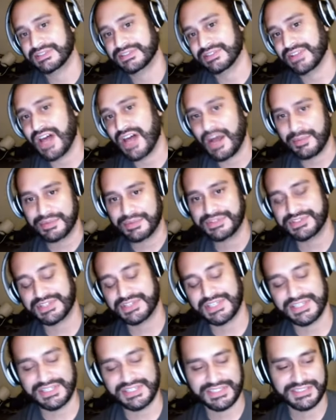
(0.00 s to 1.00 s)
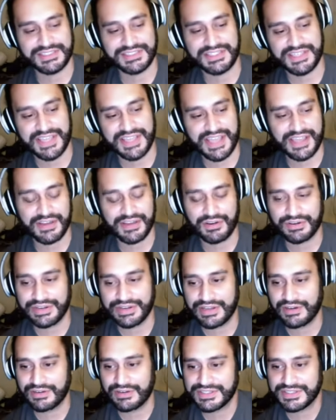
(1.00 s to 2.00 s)
Lamas getting a TKO on
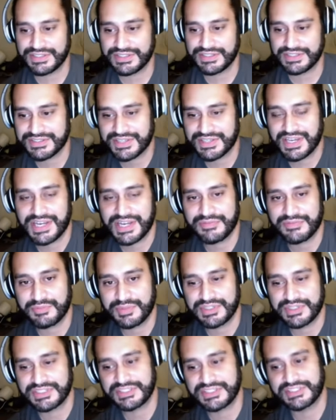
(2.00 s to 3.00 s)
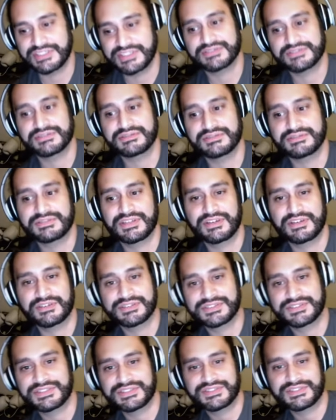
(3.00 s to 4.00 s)
Elkins is kind of a big deal.
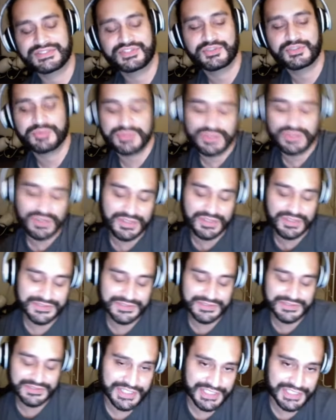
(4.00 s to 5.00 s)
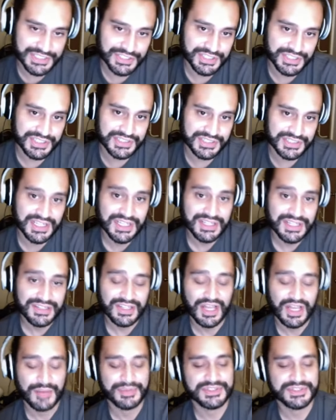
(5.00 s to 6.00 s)
Elkins is super hard to finish, and
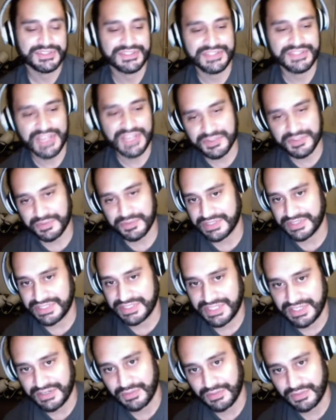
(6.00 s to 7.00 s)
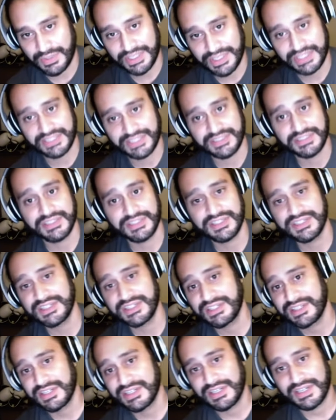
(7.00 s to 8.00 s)
Lamas desperately needed a win.
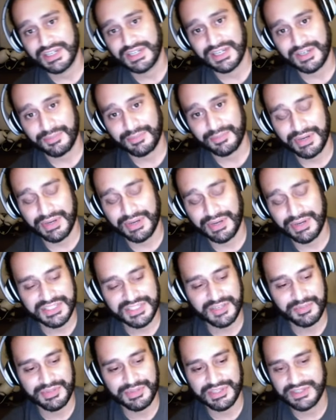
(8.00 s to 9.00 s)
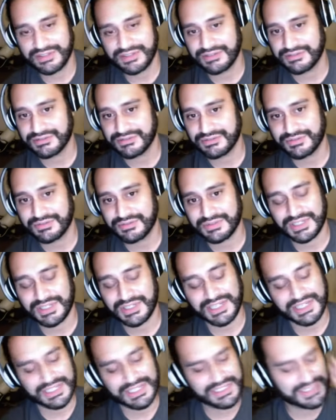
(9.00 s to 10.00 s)
Uh, Nibio,
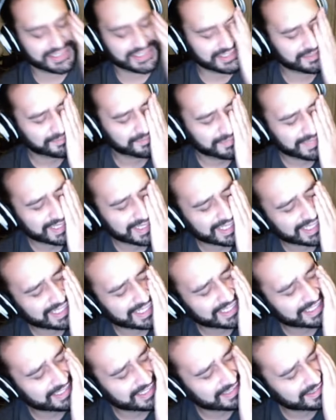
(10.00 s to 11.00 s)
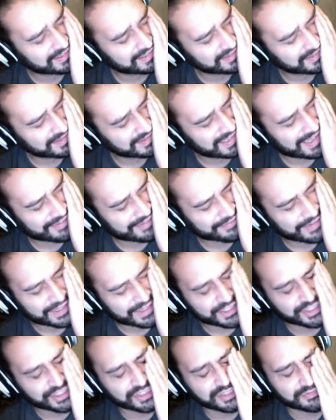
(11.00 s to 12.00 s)
uh, man, that
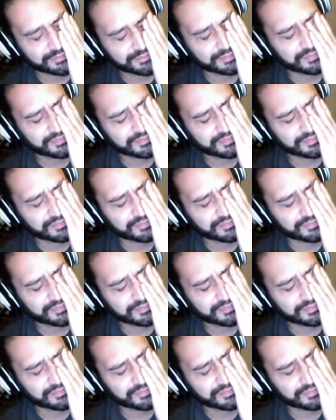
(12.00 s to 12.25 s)
fight should have.